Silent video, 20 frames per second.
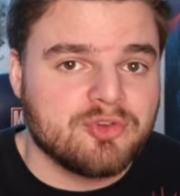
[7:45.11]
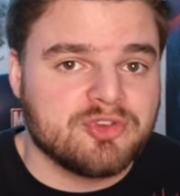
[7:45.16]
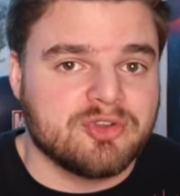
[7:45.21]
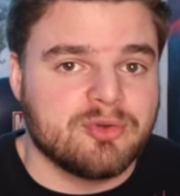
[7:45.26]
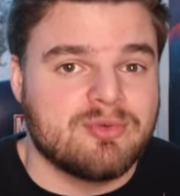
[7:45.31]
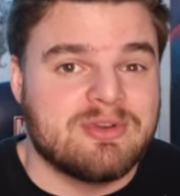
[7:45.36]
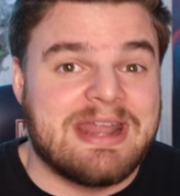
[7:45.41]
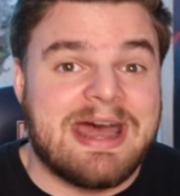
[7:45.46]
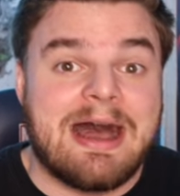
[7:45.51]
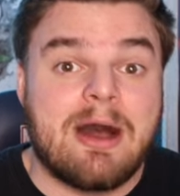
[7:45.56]
So
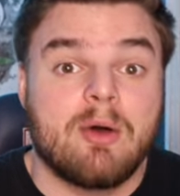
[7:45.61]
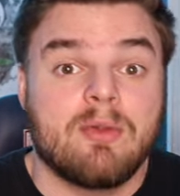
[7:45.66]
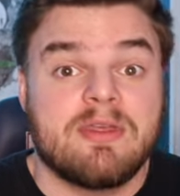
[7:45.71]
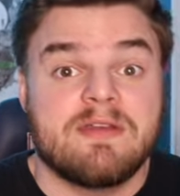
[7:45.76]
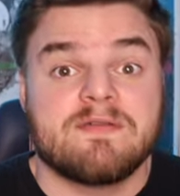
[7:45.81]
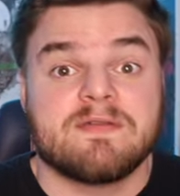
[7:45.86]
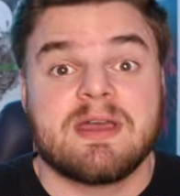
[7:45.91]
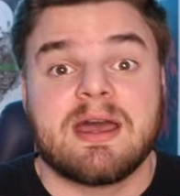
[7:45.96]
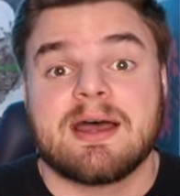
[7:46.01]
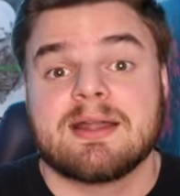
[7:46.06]
now
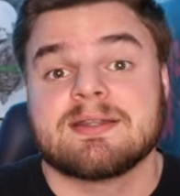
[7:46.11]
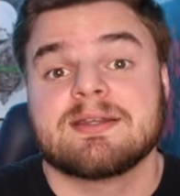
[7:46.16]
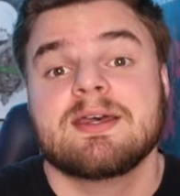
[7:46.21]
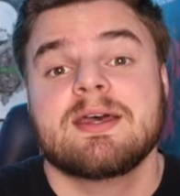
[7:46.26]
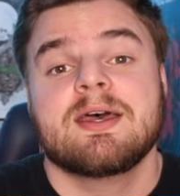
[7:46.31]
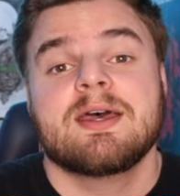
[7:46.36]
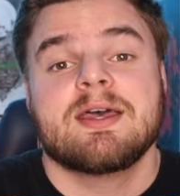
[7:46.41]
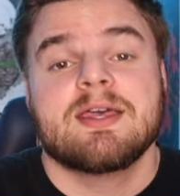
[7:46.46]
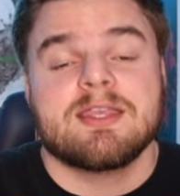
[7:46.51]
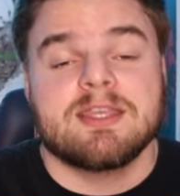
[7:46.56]
they've got,
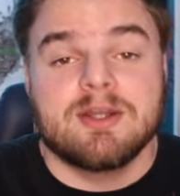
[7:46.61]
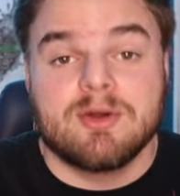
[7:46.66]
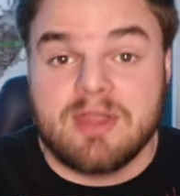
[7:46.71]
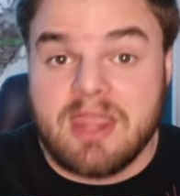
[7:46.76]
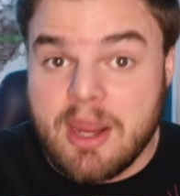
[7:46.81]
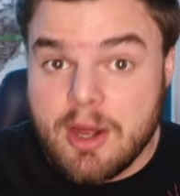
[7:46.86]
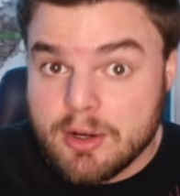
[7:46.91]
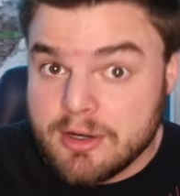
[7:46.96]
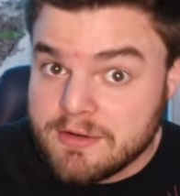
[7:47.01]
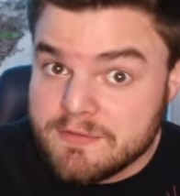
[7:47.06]
you know,
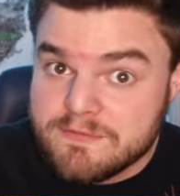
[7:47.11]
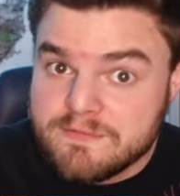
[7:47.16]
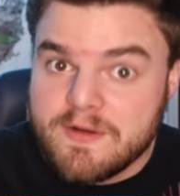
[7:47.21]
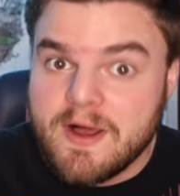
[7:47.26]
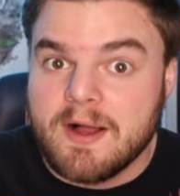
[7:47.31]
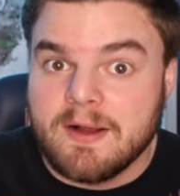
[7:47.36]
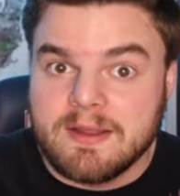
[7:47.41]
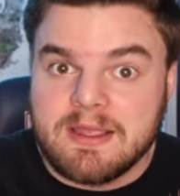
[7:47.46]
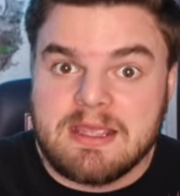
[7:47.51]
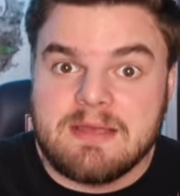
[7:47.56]
Karen and
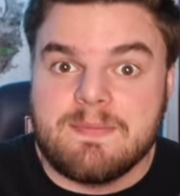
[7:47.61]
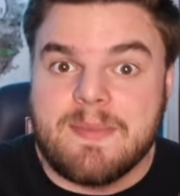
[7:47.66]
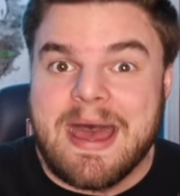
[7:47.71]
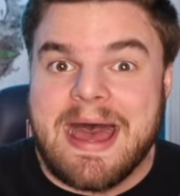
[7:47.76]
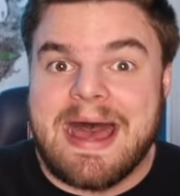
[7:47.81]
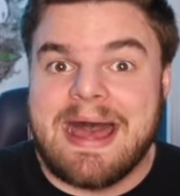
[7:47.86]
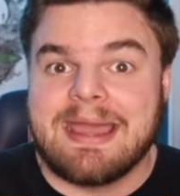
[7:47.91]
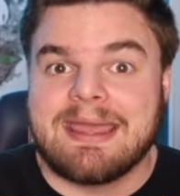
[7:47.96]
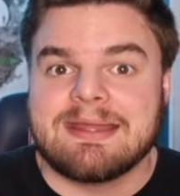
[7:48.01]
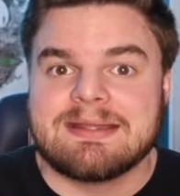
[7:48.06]
Foggy
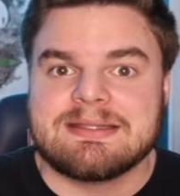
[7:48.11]
back.